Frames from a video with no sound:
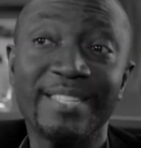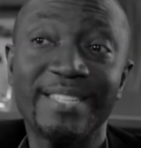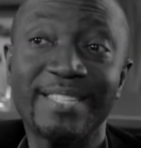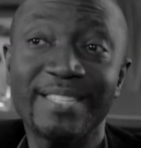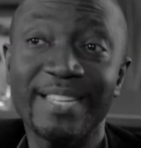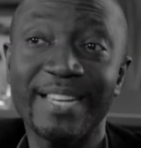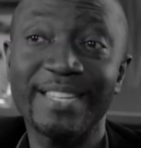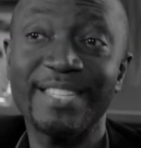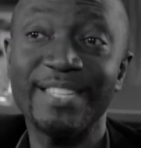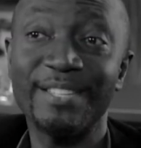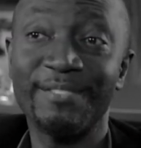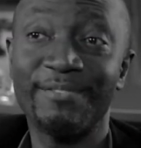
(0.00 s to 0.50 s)

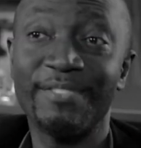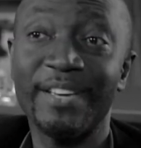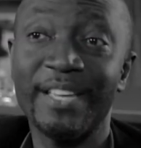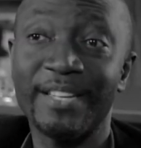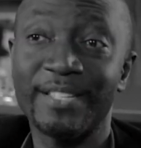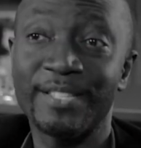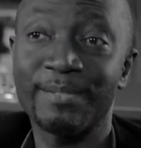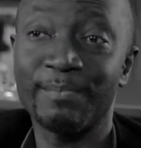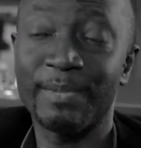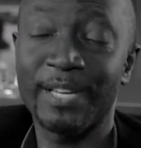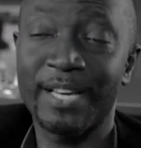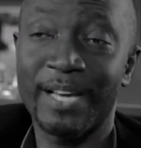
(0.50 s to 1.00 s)
such
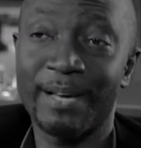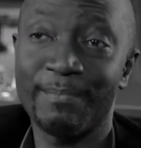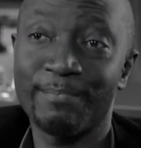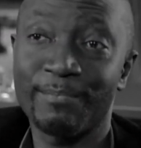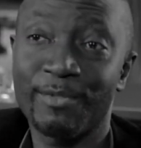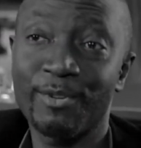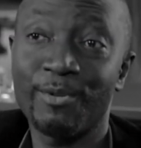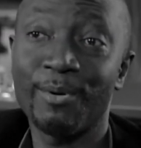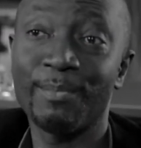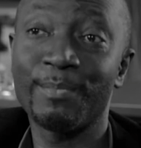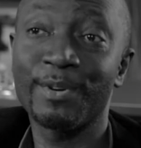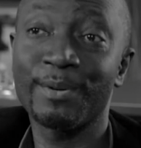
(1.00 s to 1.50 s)
events become
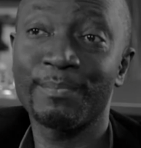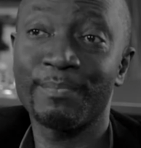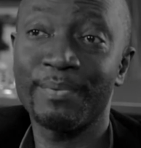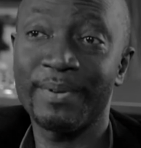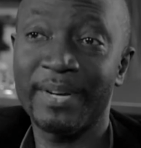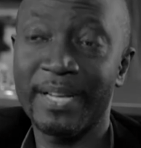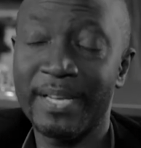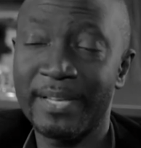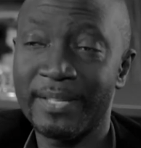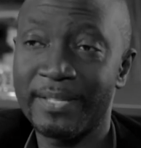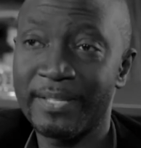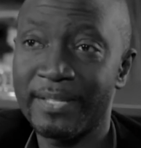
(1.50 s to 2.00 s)

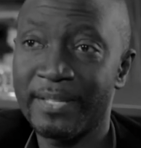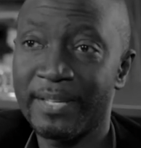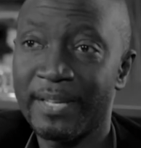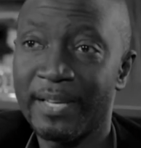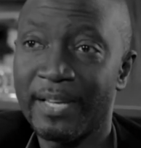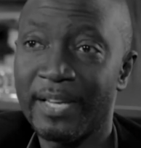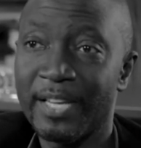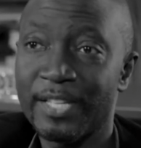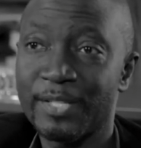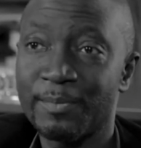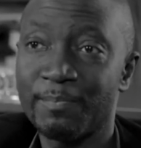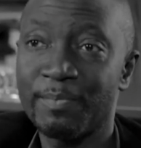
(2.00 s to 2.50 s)
commonplace,
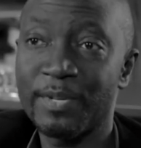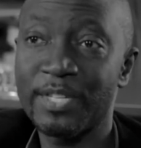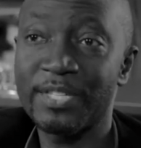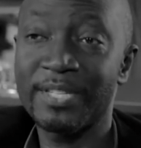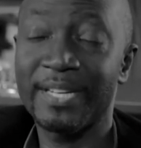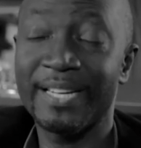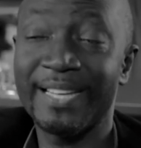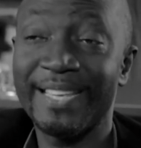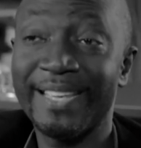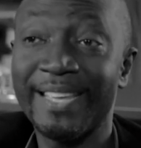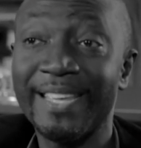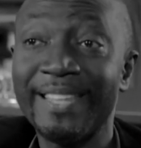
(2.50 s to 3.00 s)

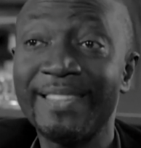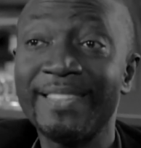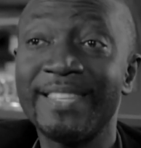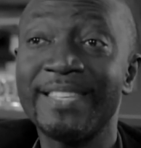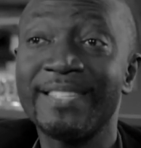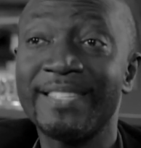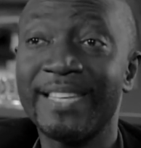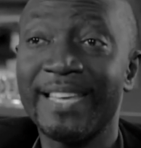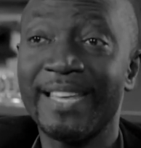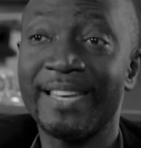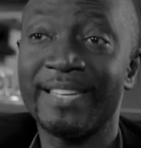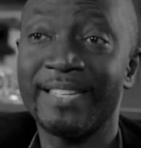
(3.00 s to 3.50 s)
especially in
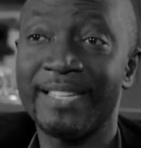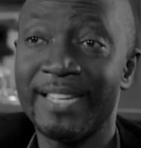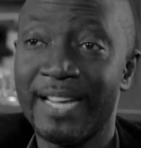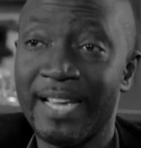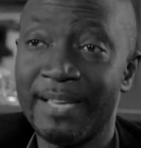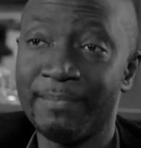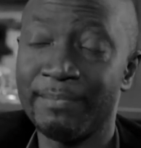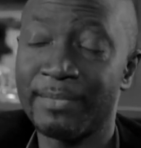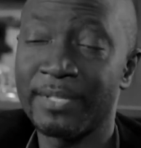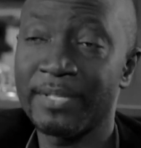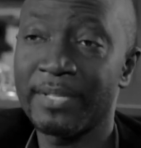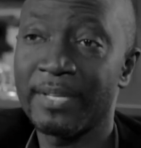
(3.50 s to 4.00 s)
these end
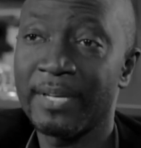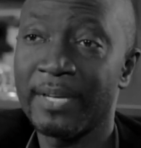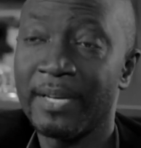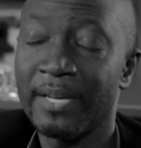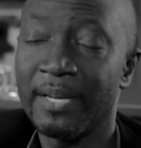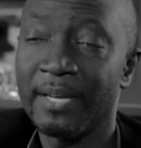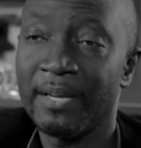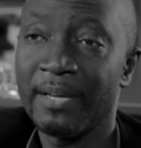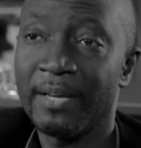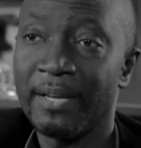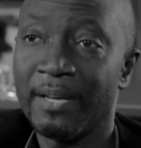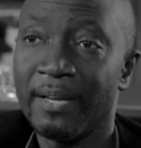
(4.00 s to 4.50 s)
times.
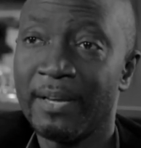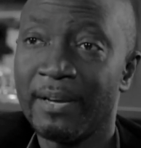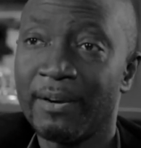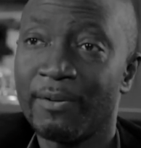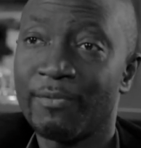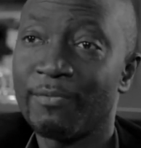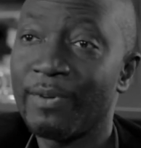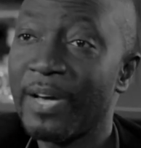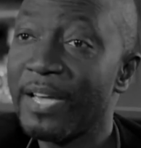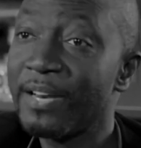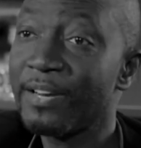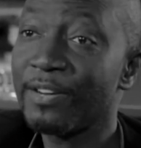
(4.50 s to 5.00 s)

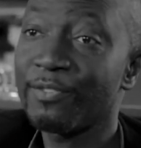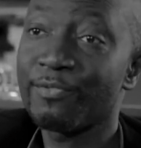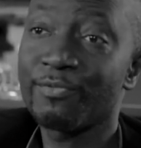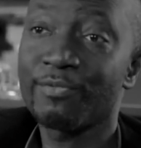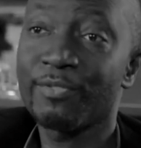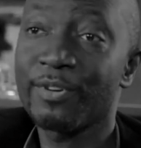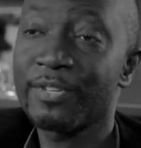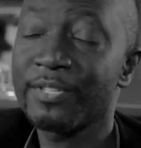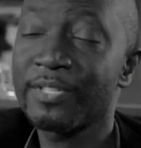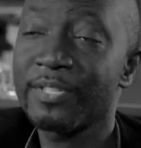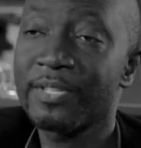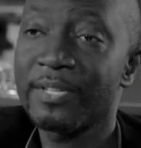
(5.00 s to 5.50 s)
Right
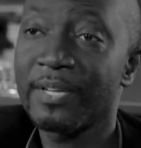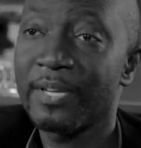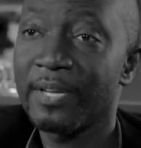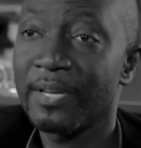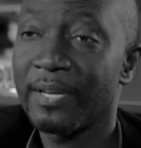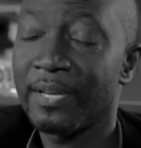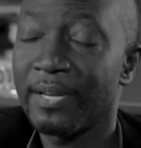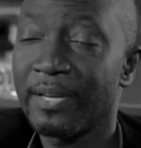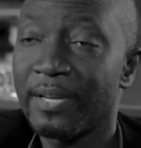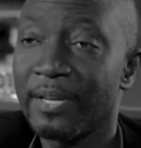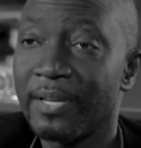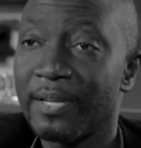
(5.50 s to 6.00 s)
across
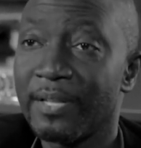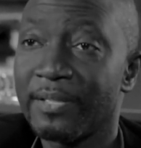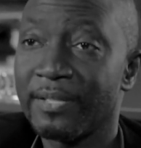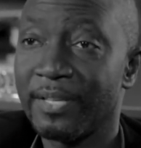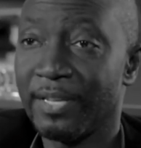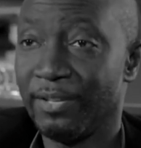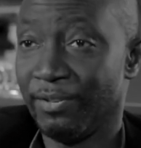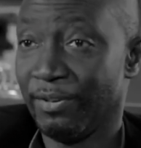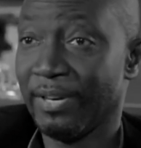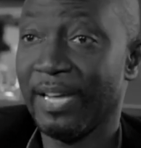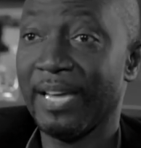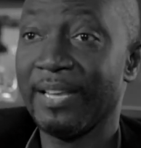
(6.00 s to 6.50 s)
the
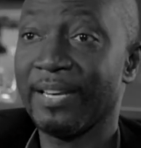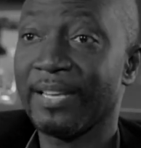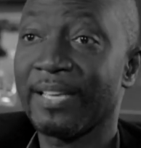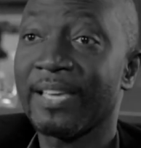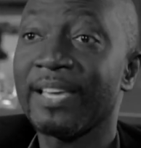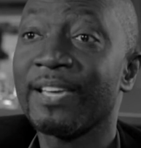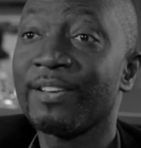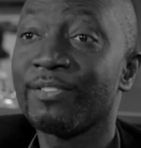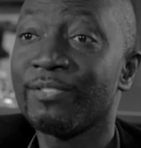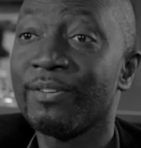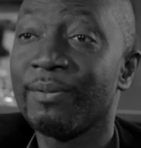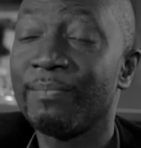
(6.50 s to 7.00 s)
United
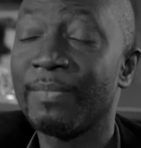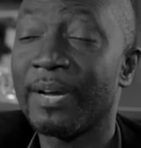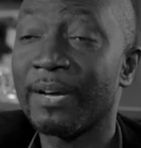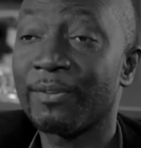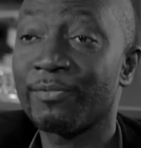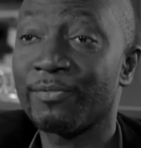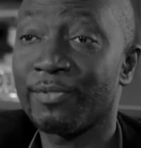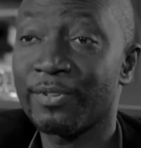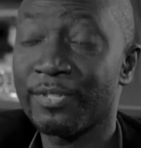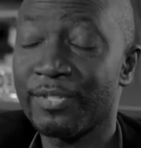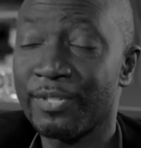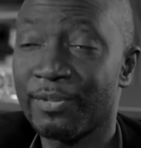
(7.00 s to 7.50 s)
Kingdom,
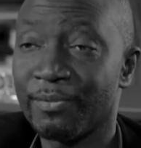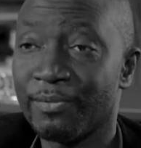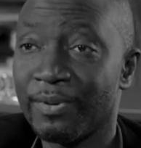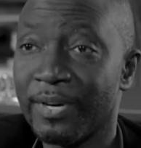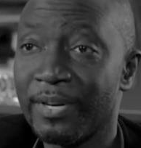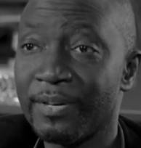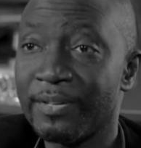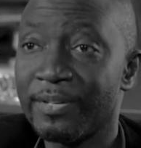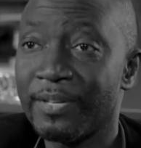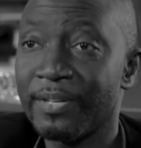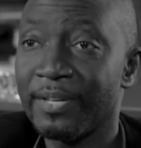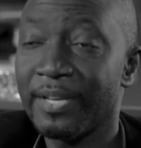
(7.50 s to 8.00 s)
across the
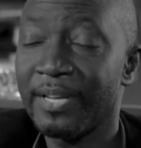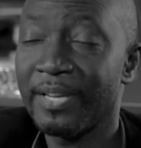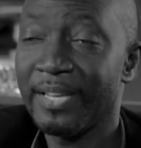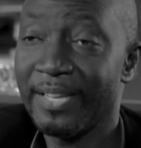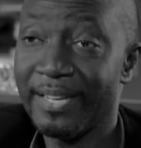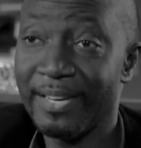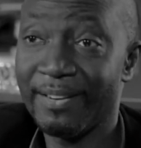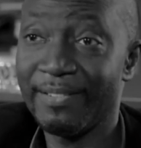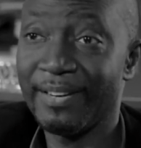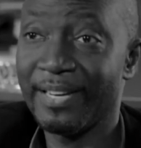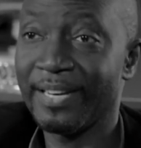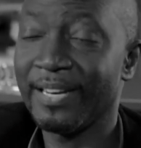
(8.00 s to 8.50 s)
world,
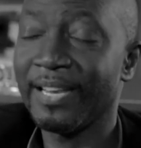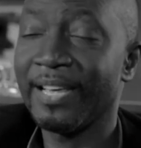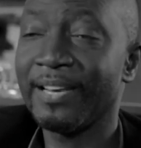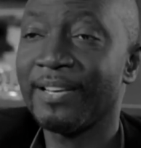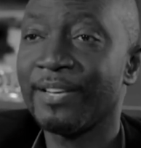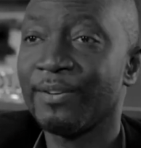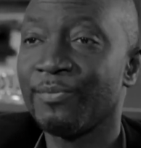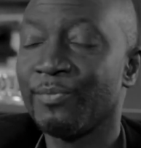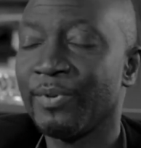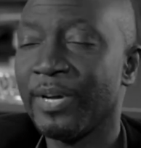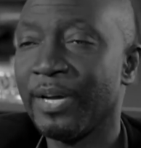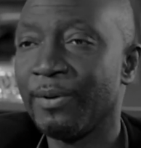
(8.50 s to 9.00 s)
here in
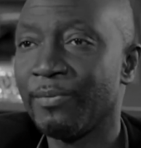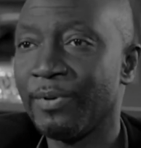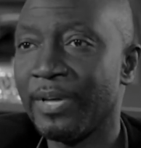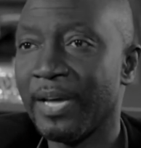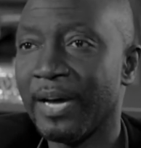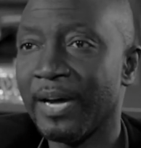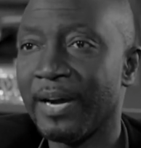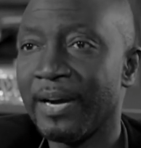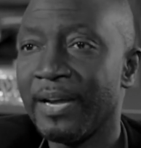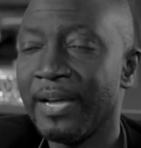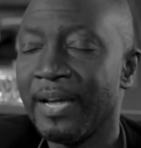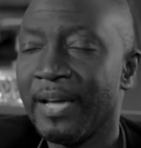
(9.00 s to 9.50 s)
London where we
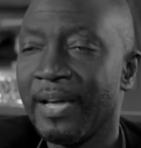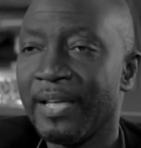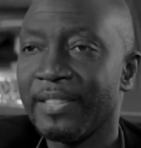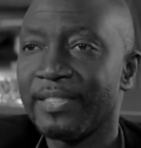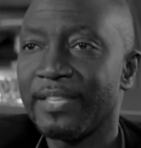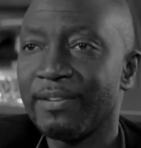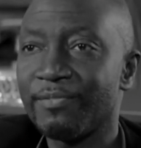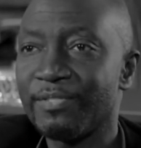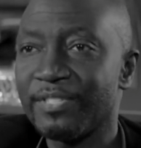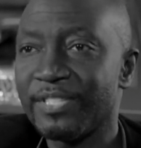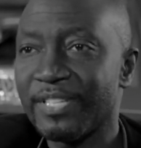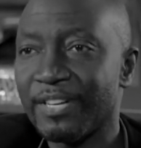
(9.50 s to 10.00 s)
are,
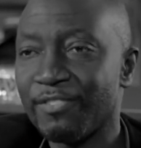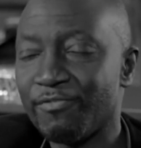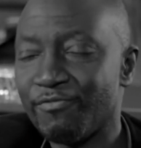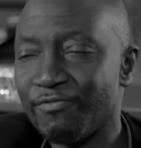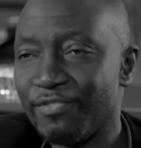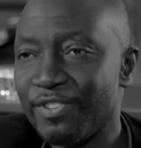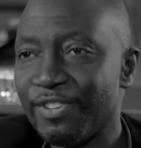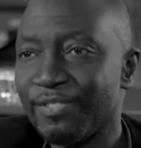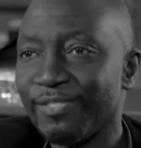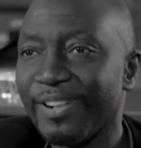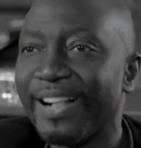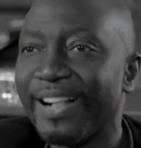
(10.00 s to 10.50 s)
there is a real